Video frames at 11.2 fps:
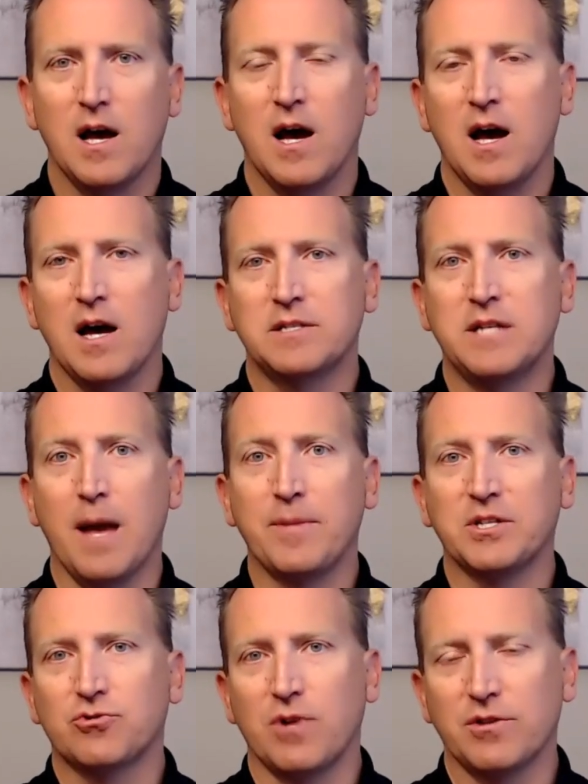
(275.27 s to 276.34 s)

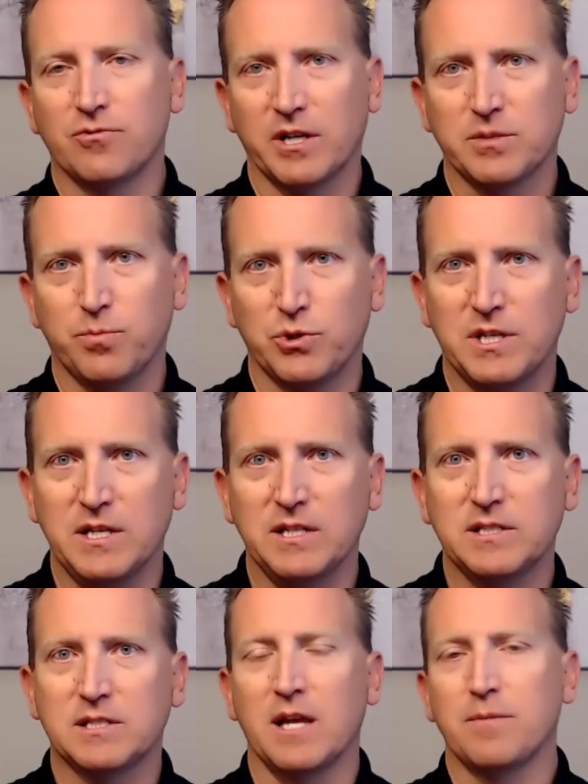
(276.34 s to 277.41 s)
demonstrating their
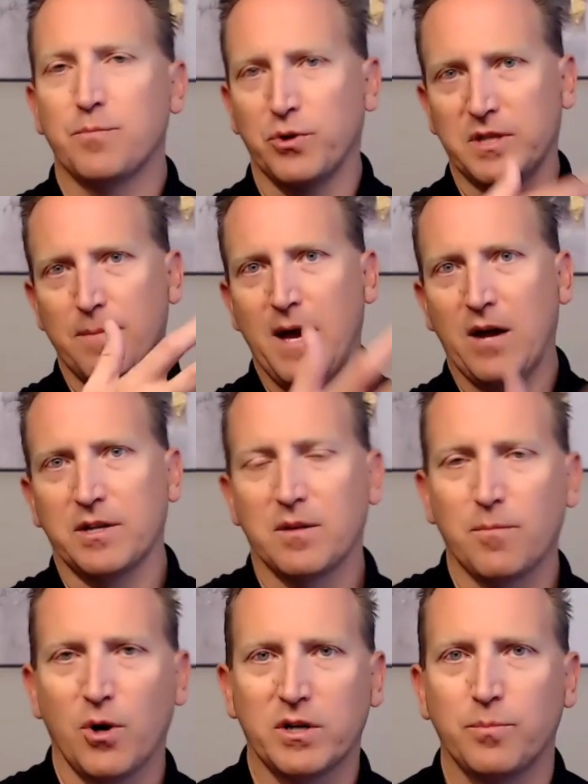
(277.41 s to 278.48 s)
expertise and put them out into the
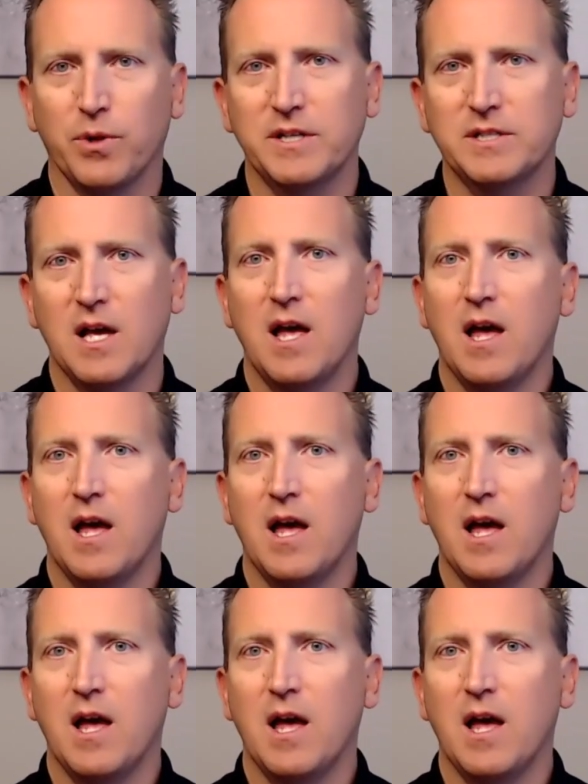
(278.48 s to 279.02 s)
marketplace.